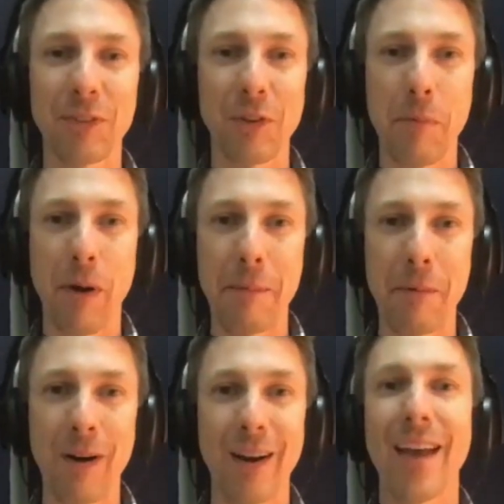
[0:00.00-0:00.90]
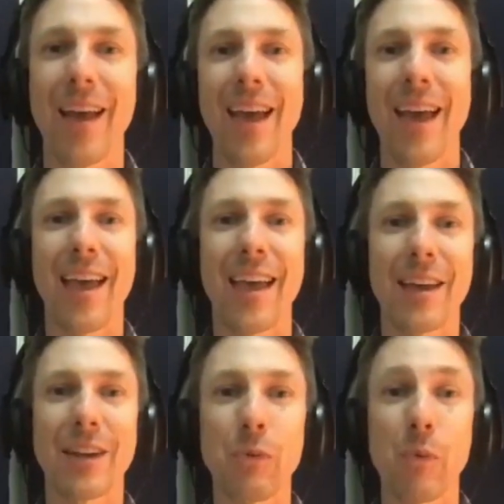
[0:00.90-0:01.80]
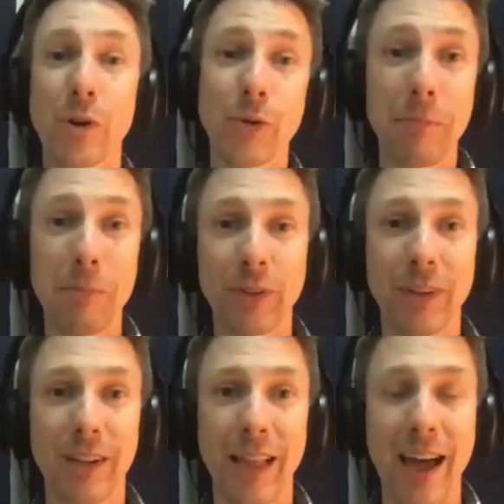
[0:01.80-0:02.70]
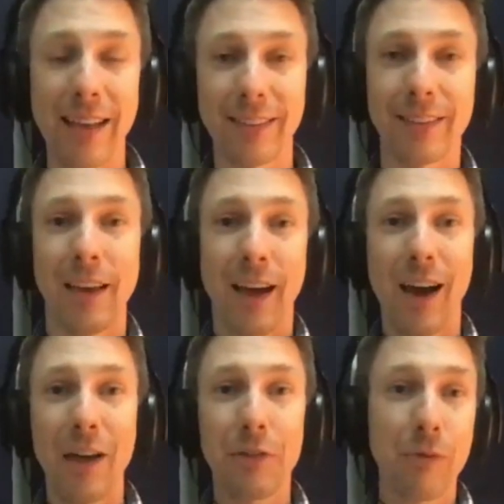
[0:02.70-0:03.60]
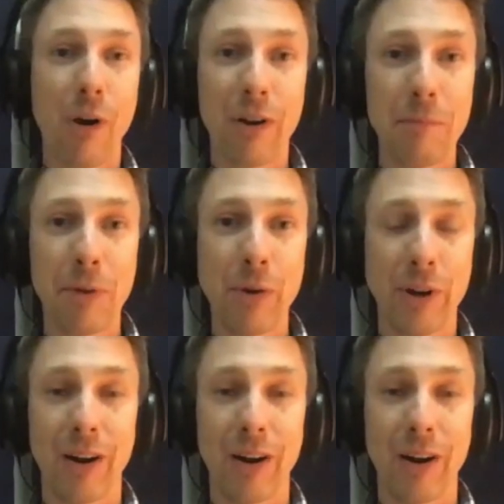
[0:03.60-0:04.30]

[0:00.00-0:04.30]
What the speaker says: Piper, and we're doing music class through our computer.